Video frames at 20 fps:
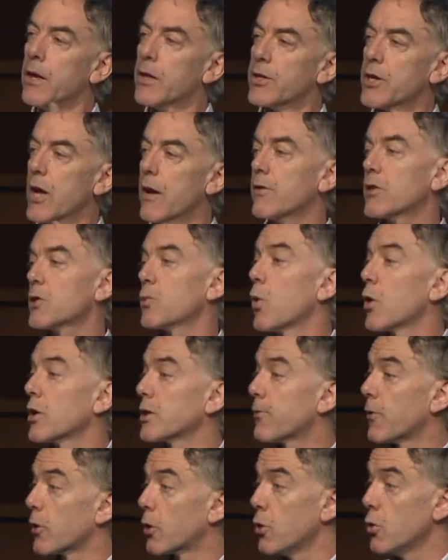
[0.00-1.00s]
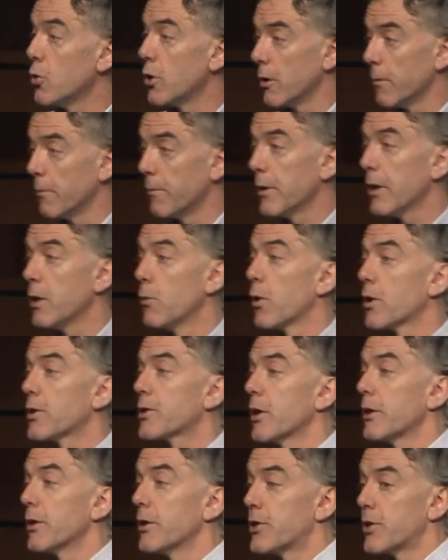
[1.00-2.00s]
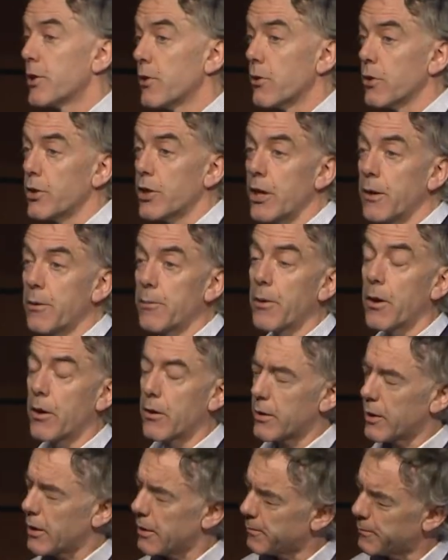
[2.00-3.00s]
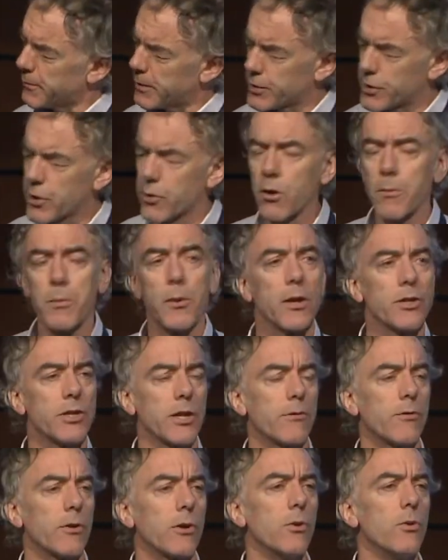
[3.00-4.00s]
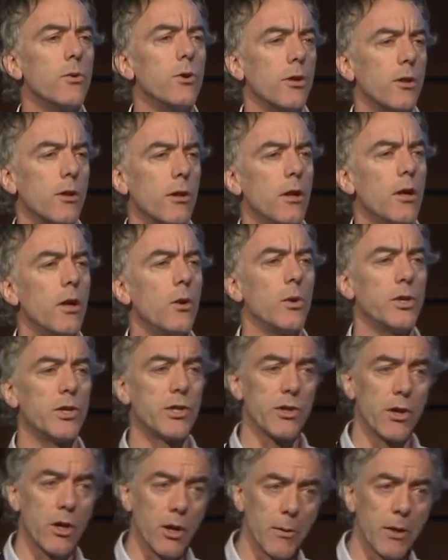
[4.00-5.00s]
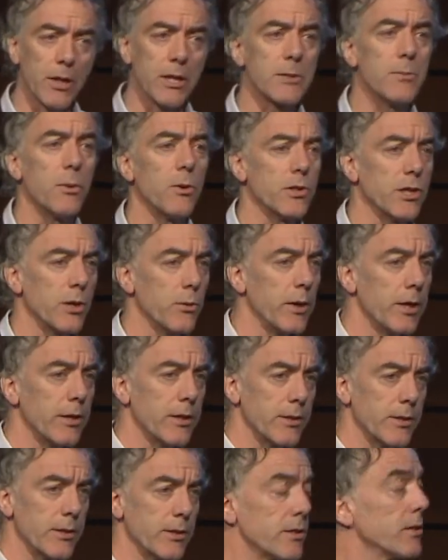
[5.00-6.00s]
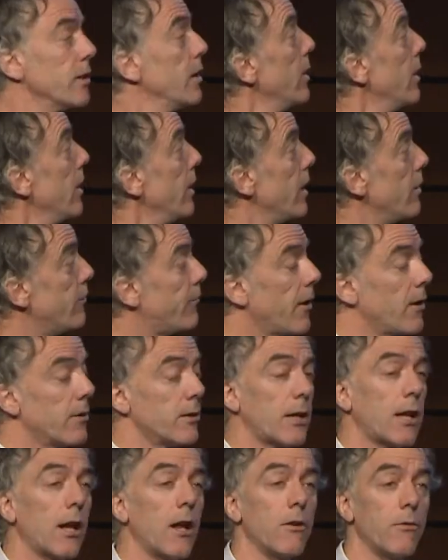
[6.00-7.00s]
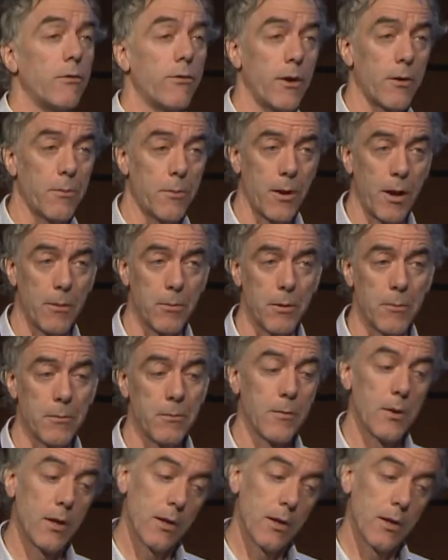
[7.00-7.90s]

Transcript: Tavis works for Google. He works on the Zero project for Google, which is all about exposing weaknesses. He found a Cloudflare problem.